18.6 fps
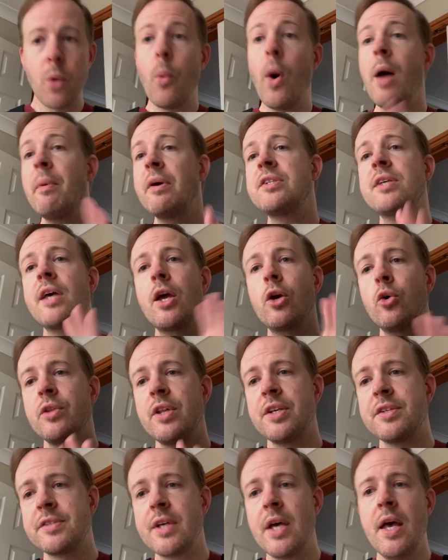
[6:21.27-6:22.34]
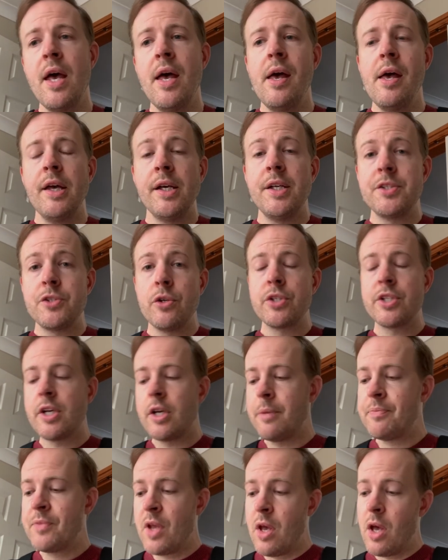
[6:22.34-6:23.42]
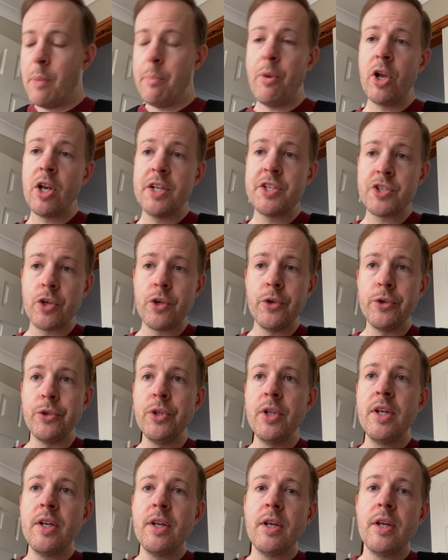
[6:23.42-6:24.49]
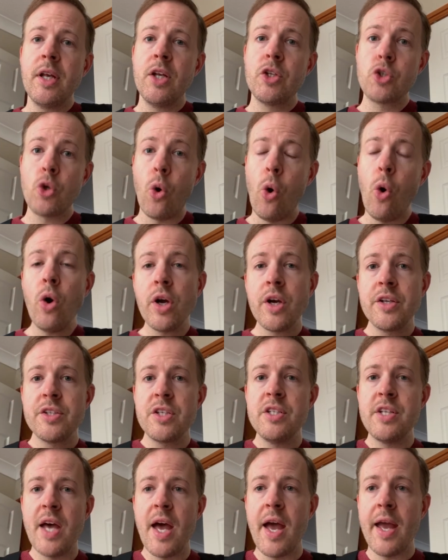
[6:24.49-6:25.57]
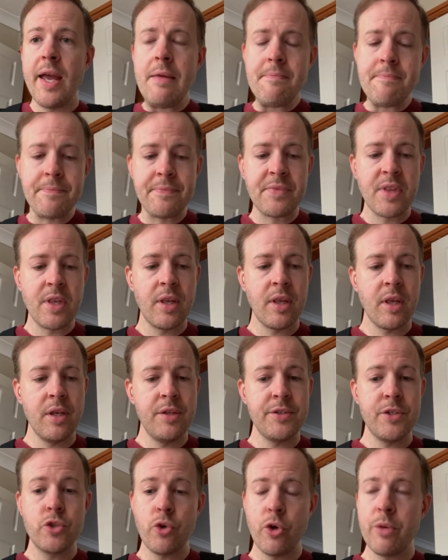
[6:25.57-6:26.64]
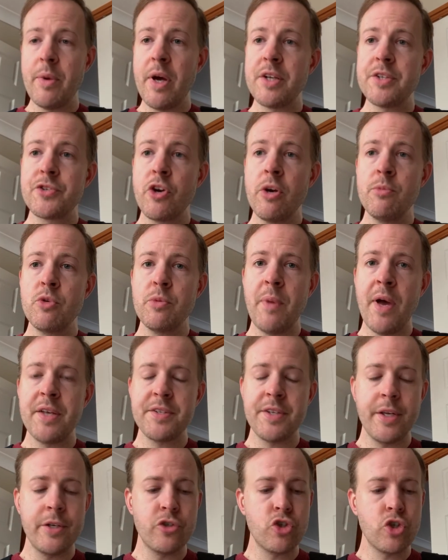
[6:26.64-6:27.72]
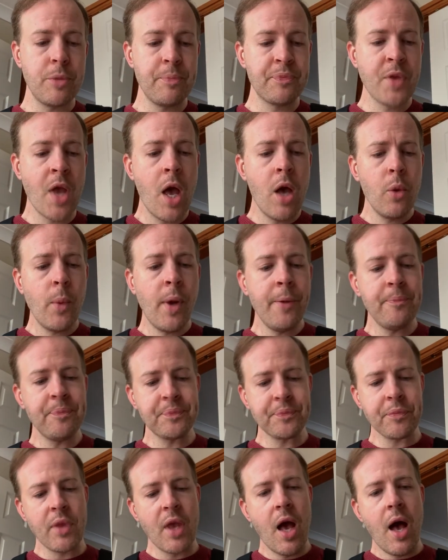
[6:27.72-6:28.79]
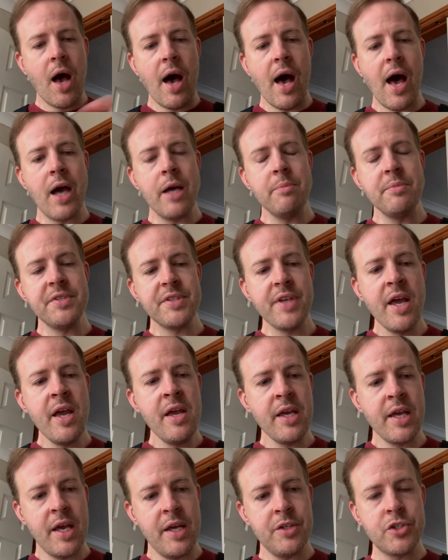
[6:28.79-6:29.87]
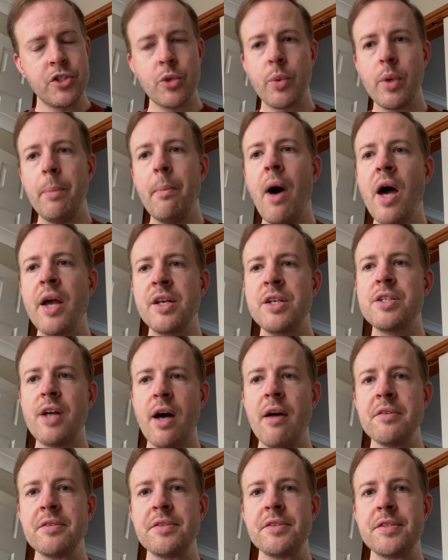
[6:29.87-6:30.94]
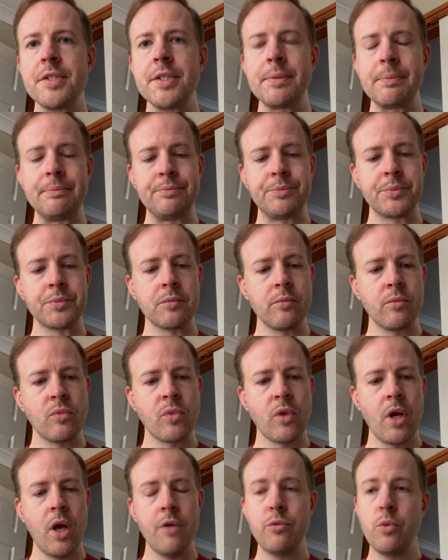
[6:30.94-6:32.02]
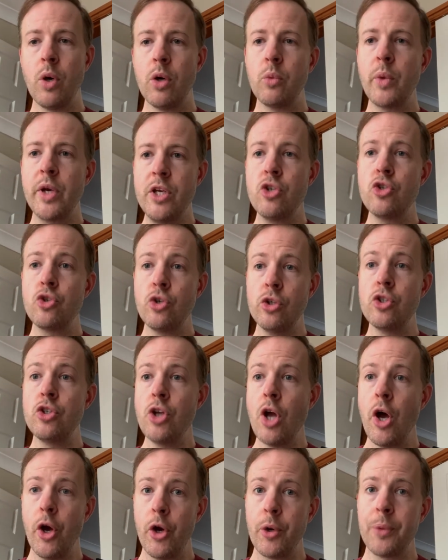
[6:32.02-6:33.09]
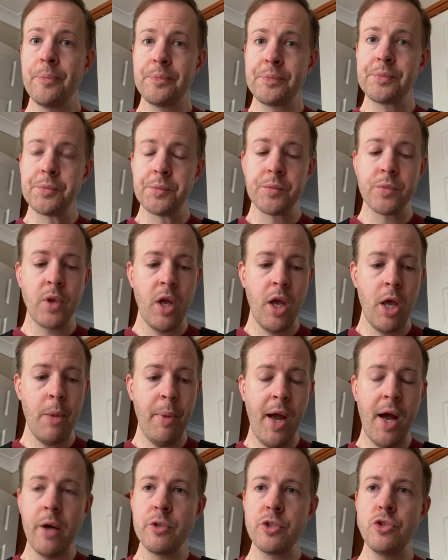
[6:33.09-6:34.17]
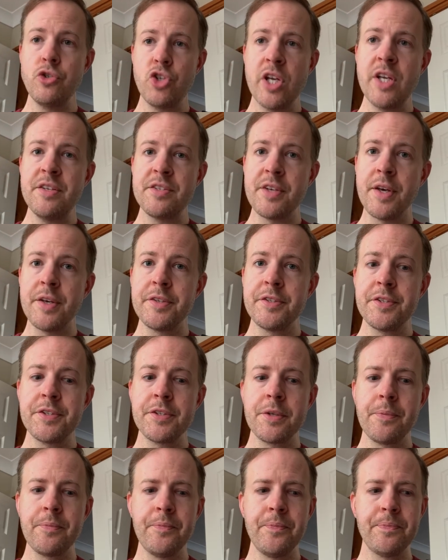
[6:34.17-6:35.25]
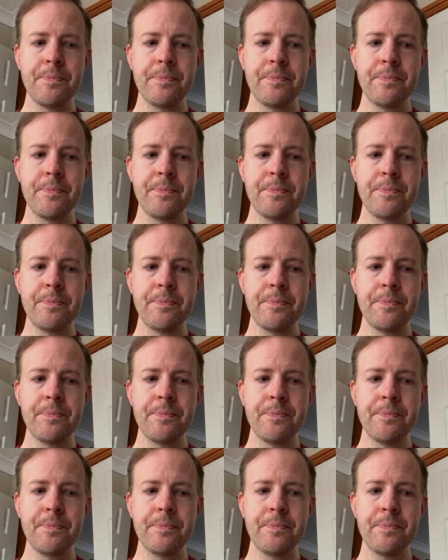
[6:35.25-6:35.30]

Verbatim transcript: Why am I saying all this? It's not a, a political talk today is to talk about a scripture passage. Well, I'm saying it to remind us of what we should know about Jesus.